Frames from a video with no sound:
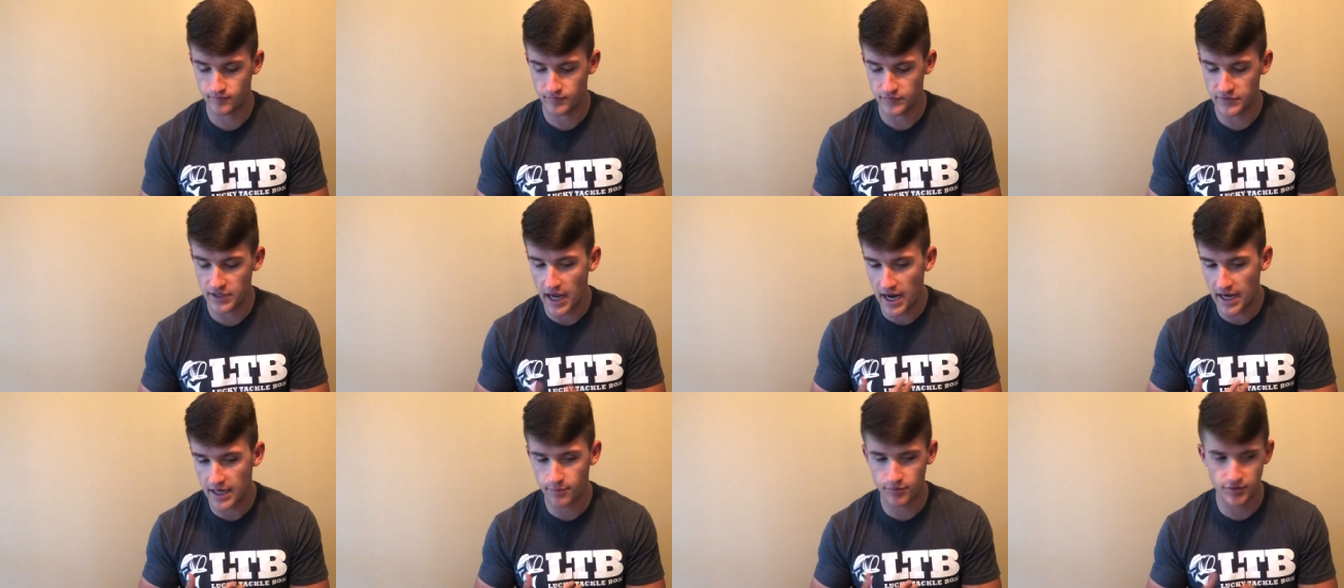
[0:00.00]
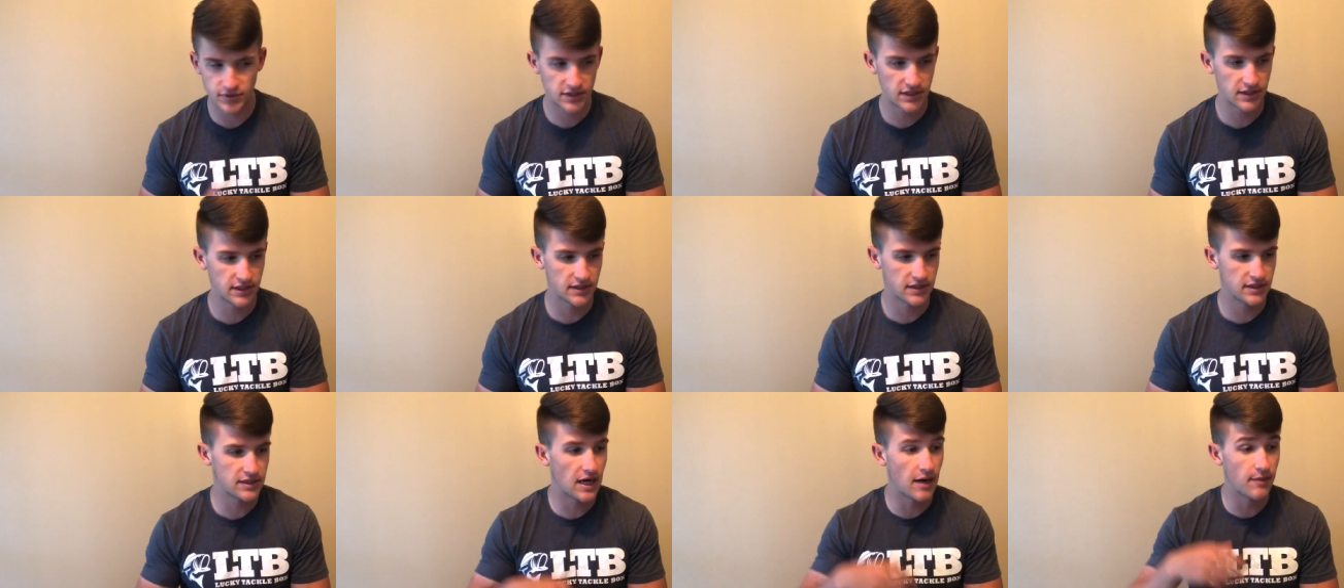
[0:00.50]
90%
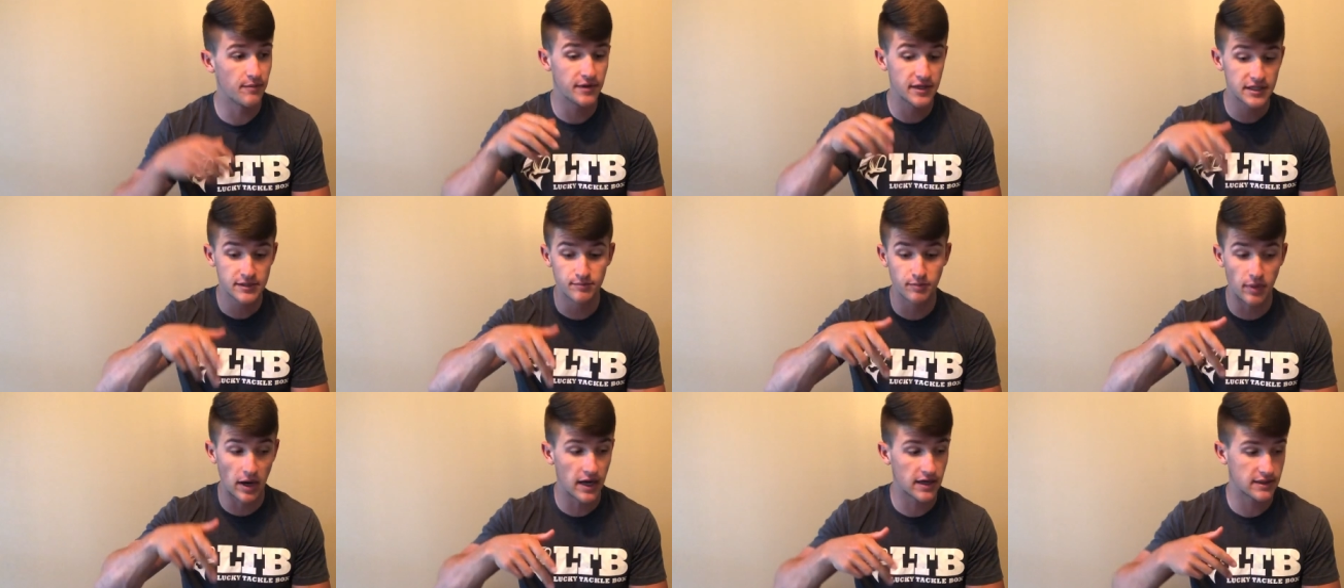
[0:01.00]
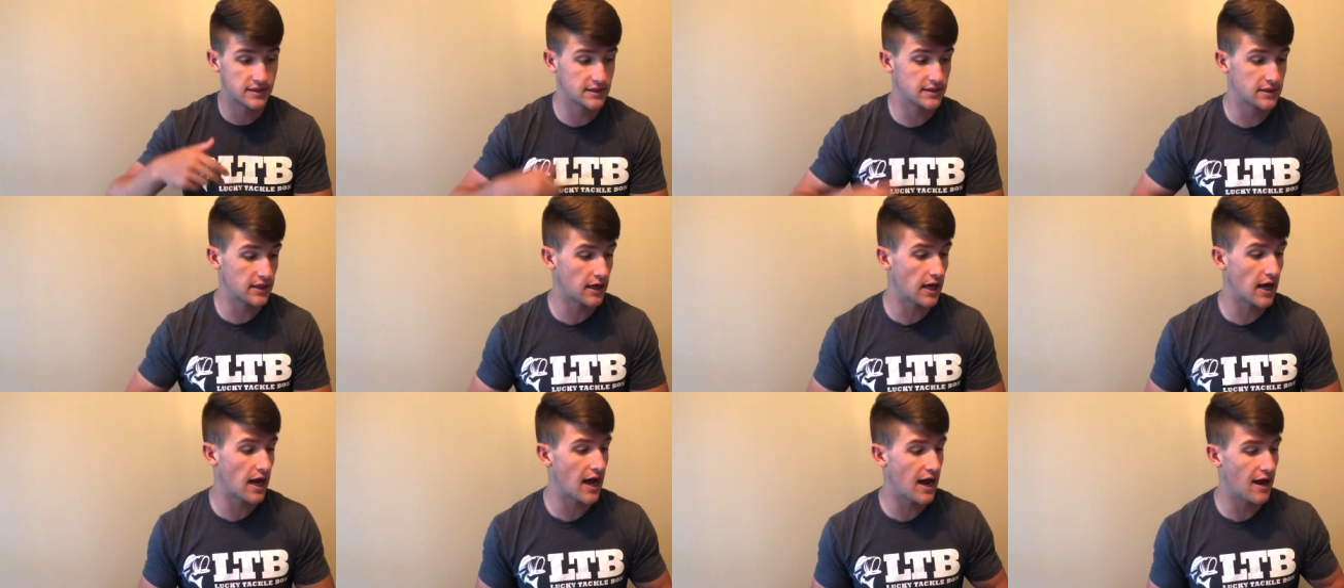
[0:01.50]
of the time this box is
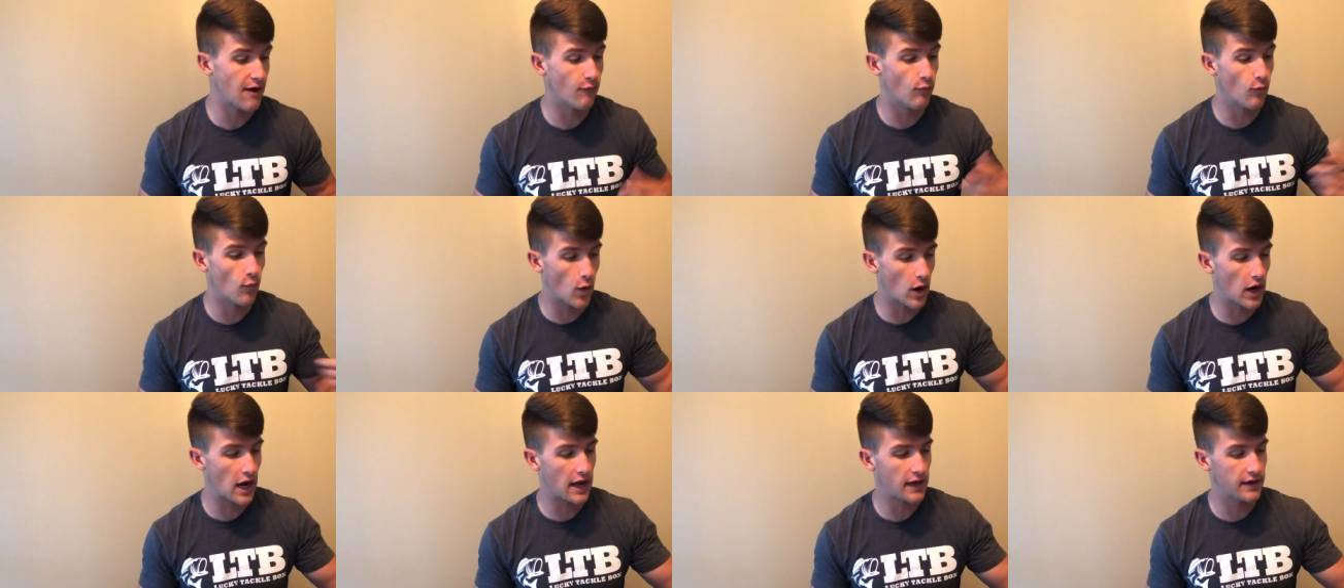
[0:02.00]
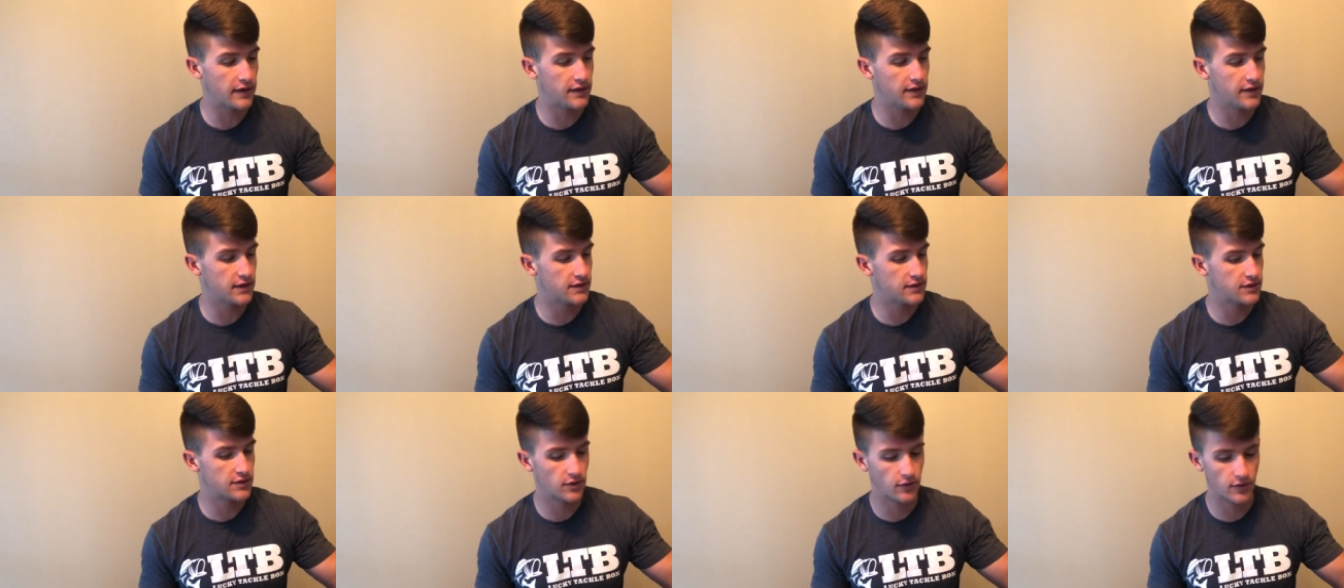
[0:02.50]
gonna have what I
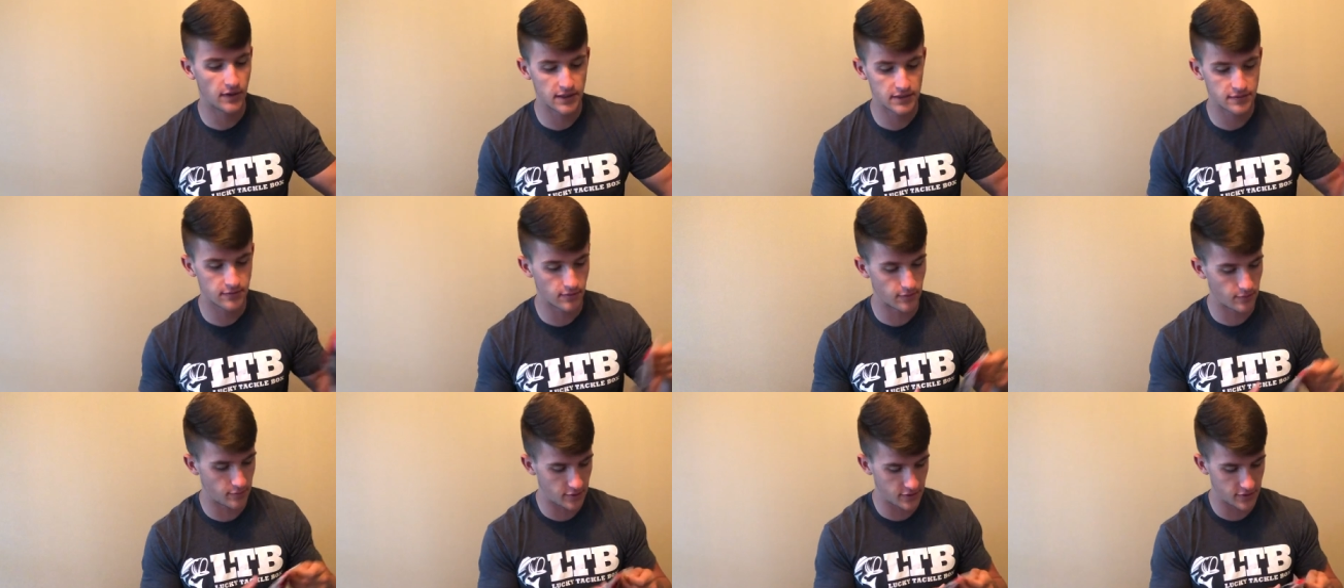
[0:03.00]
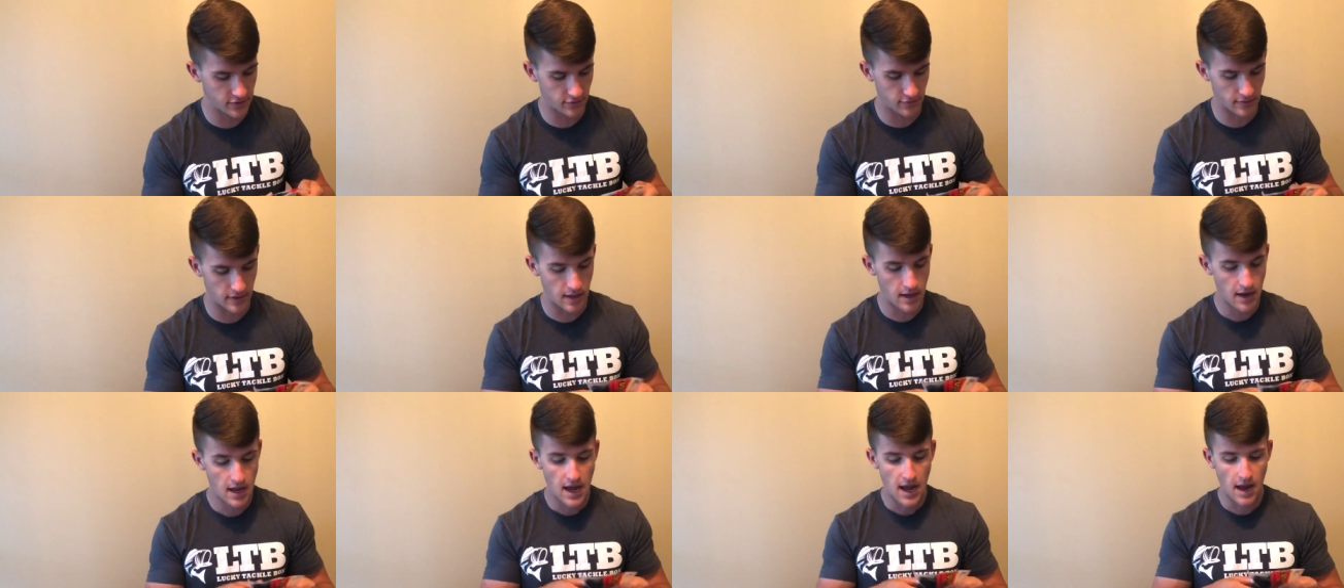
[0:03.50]
need. So that's what I'm gonna be doing.